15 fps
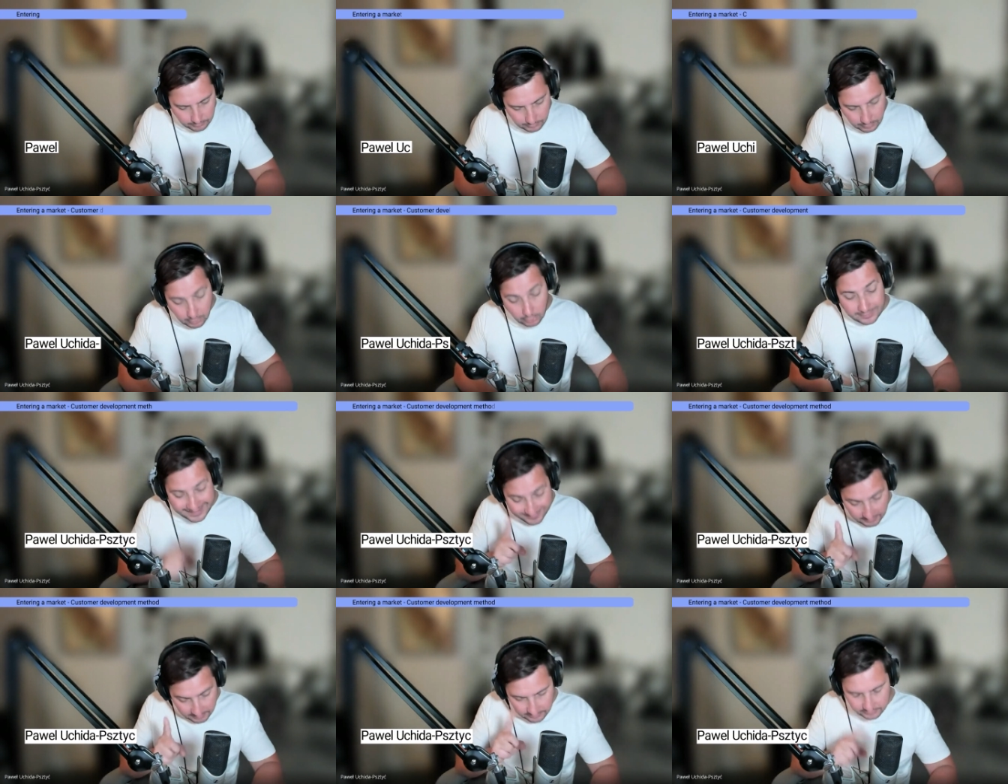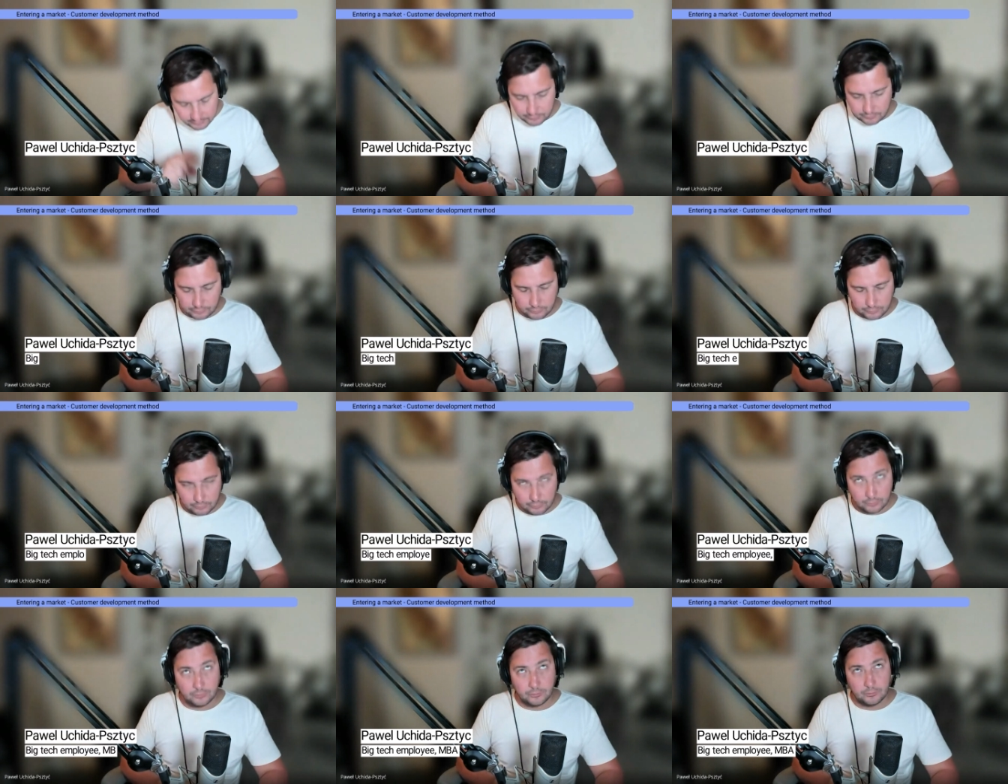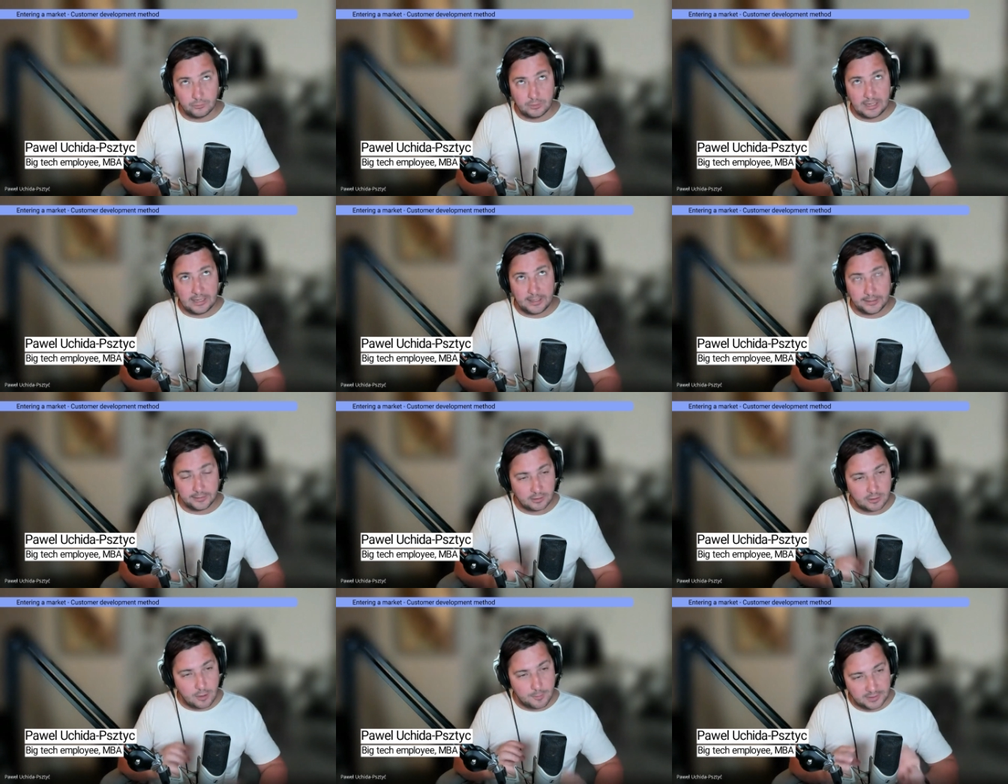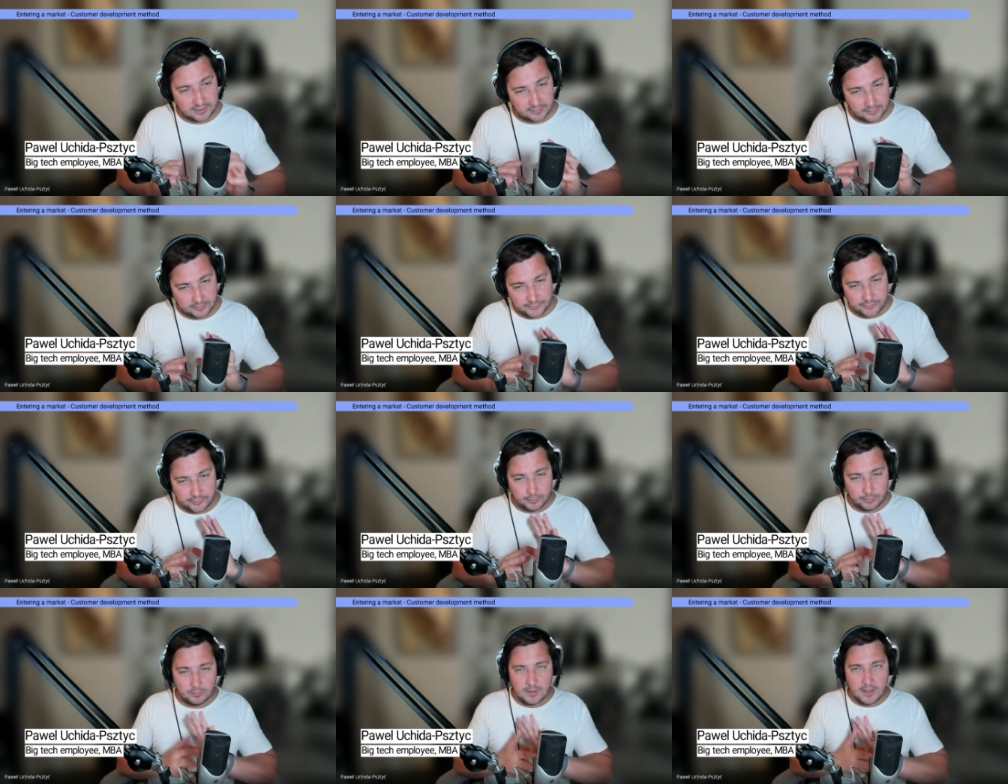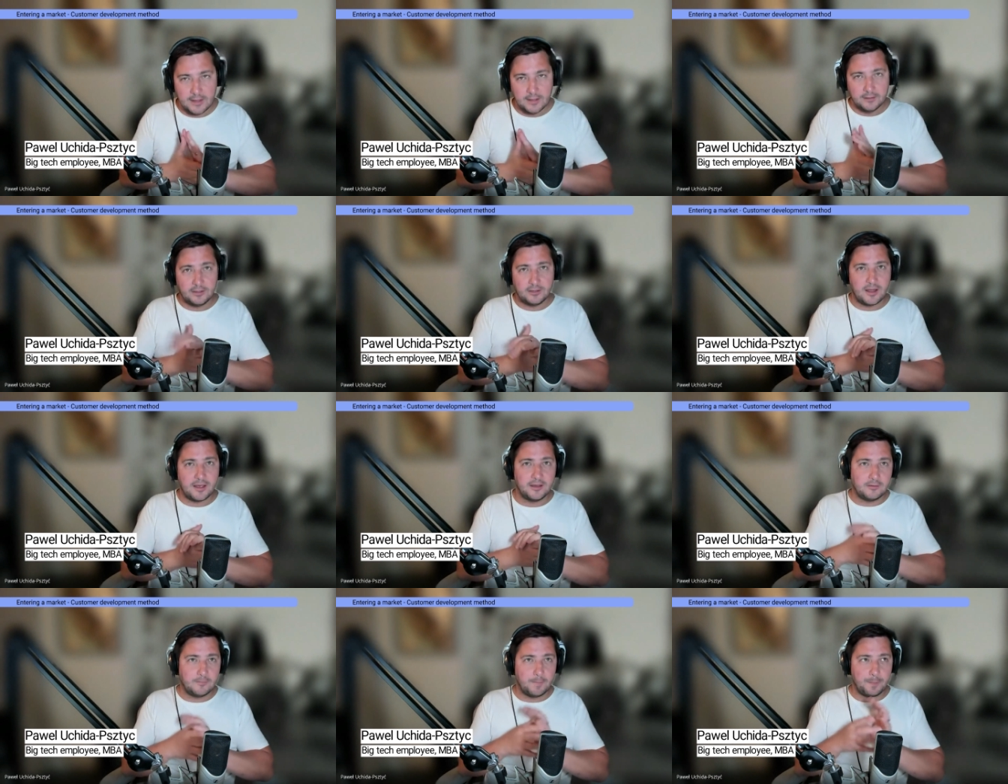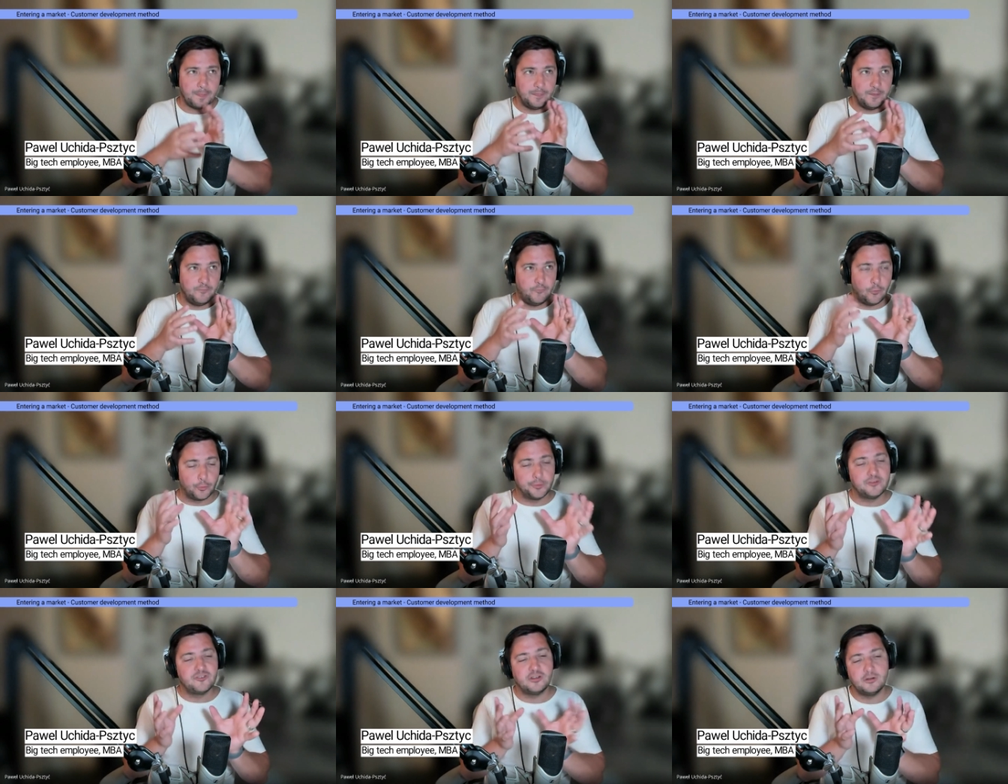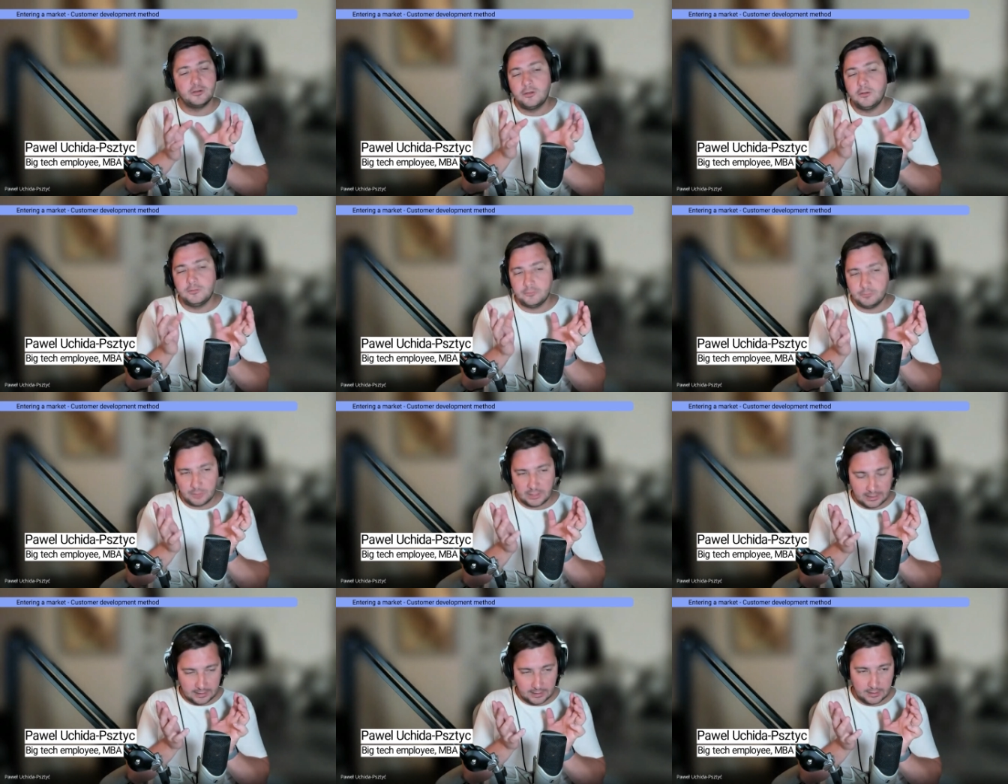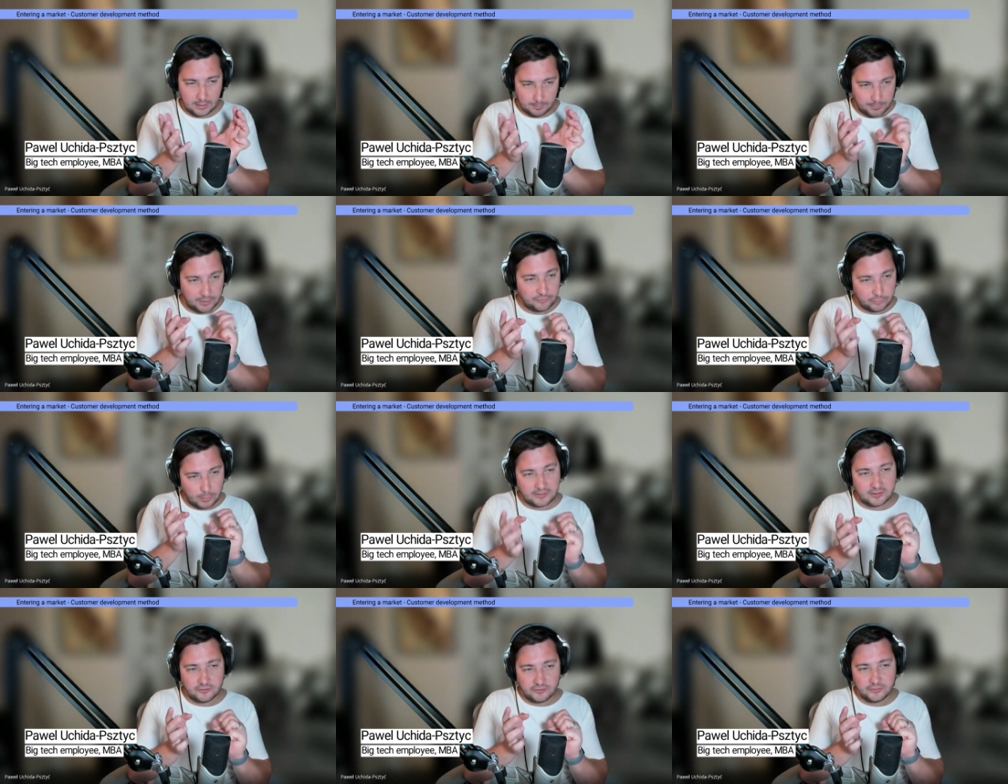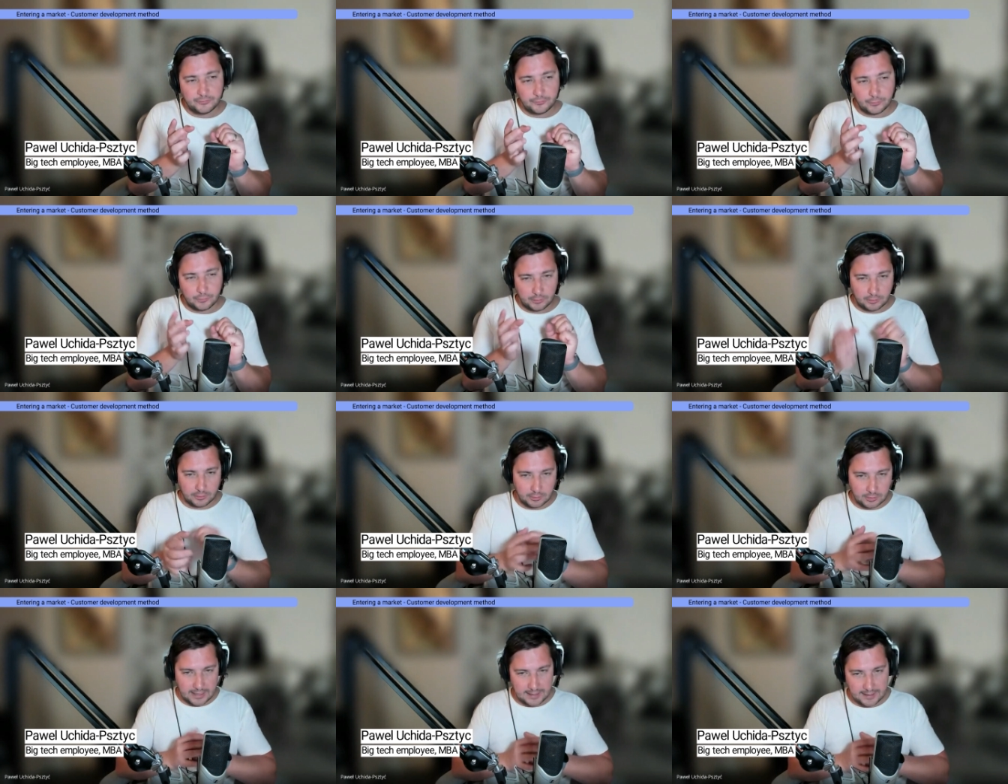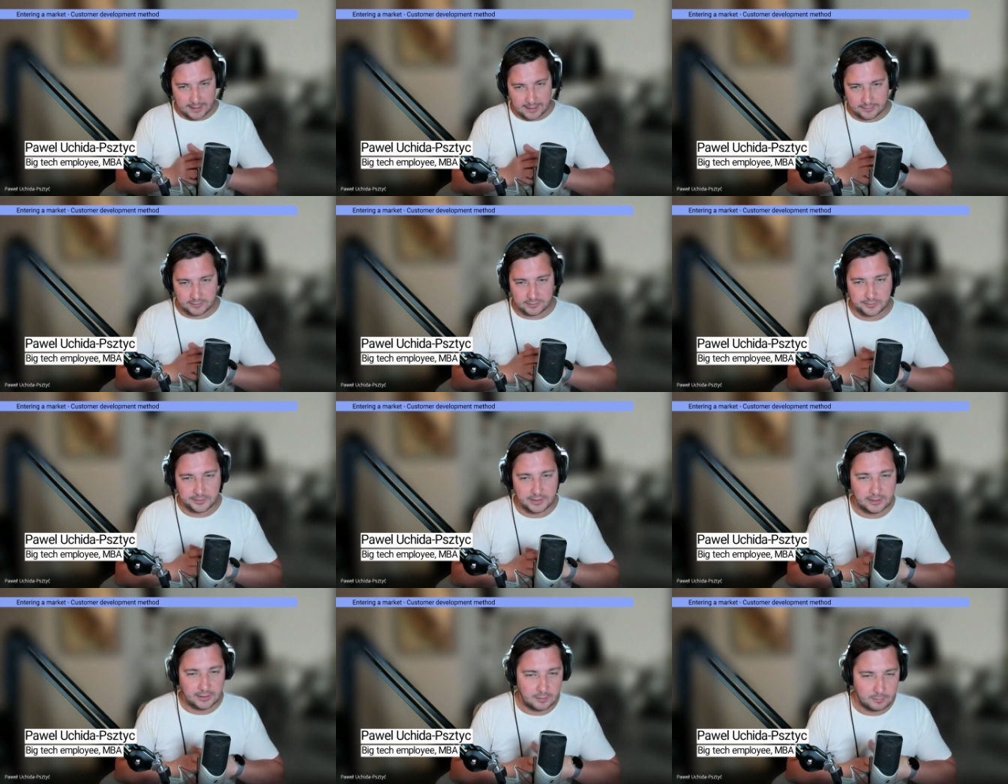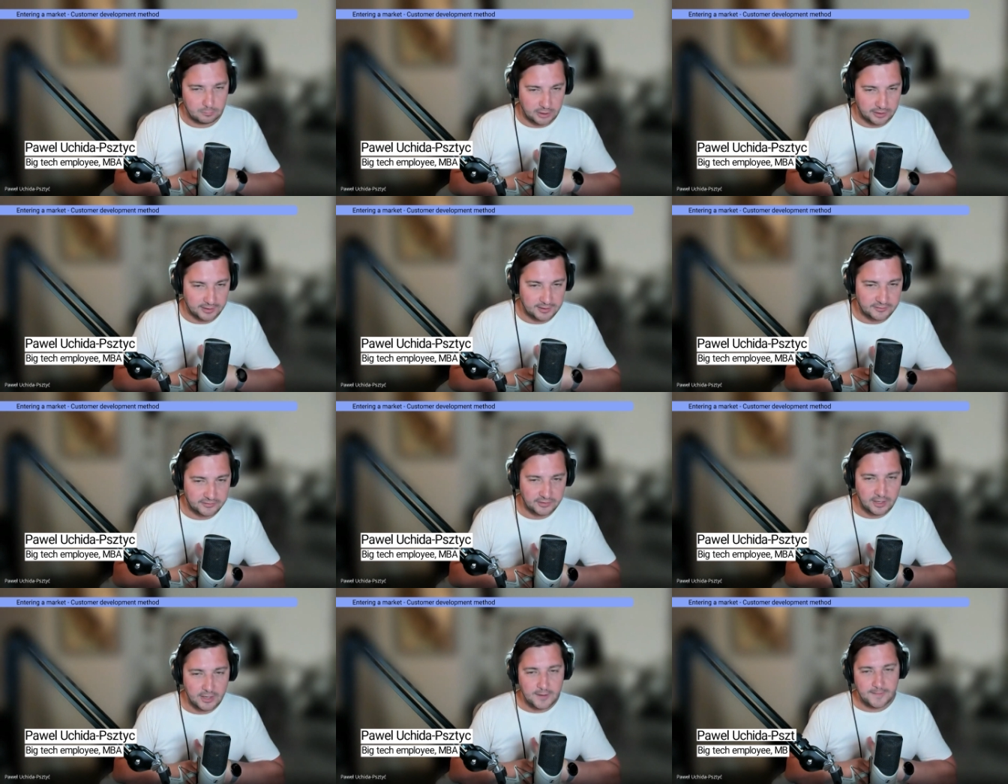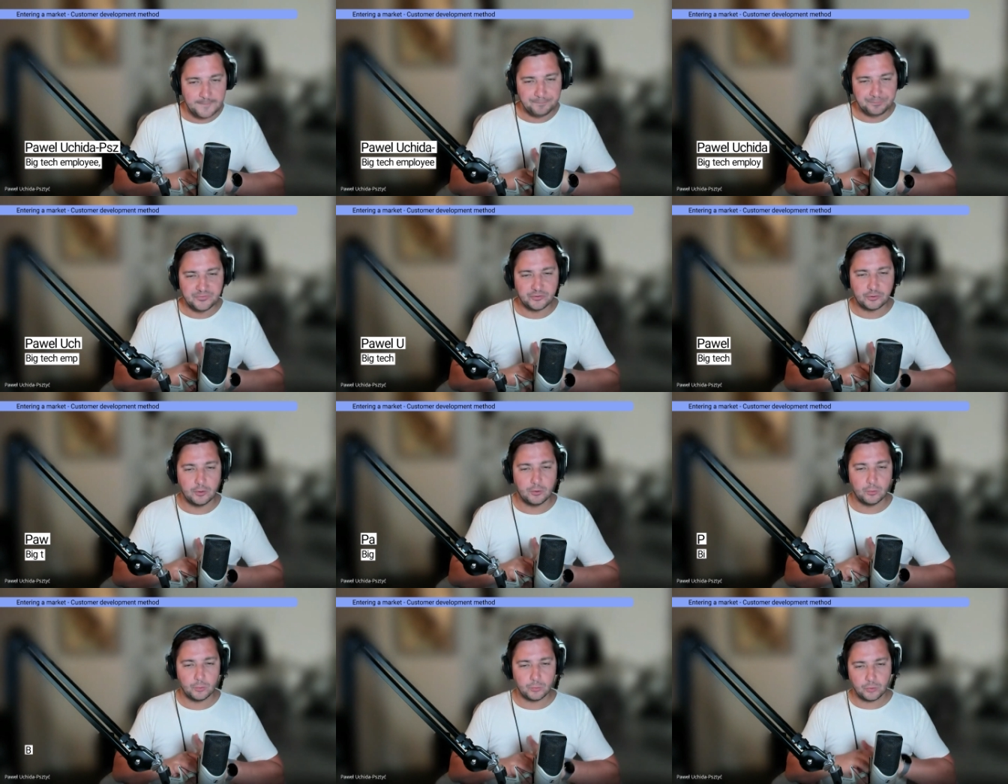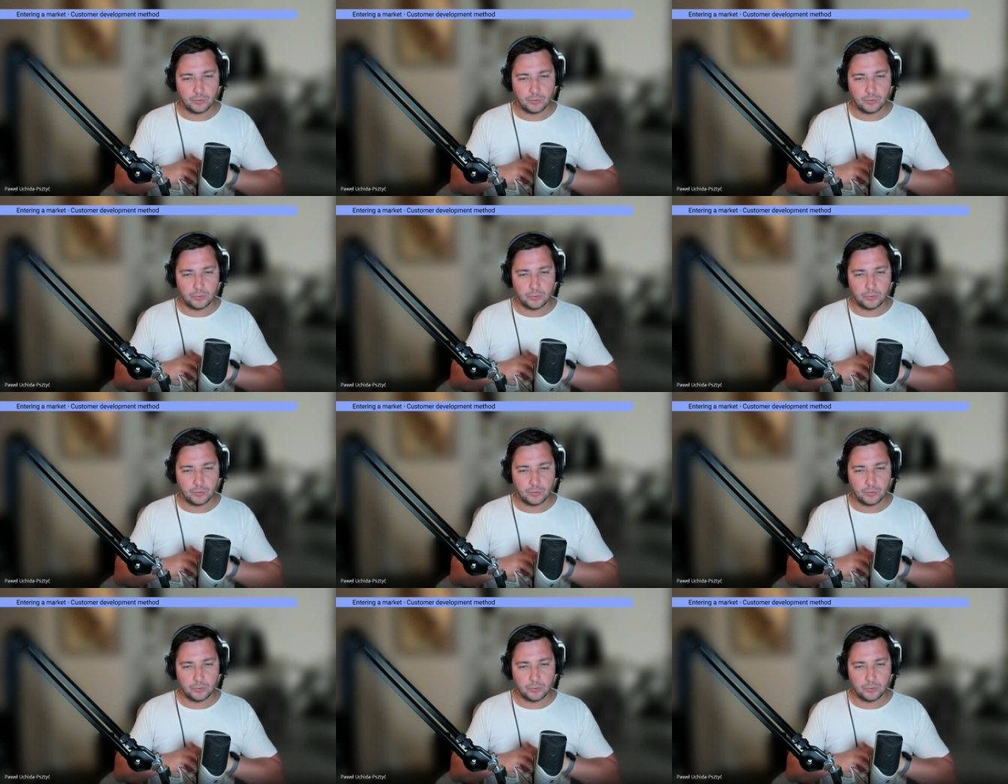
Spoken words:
connected to your competitors. So there are like 4 general strategies for entering markets. So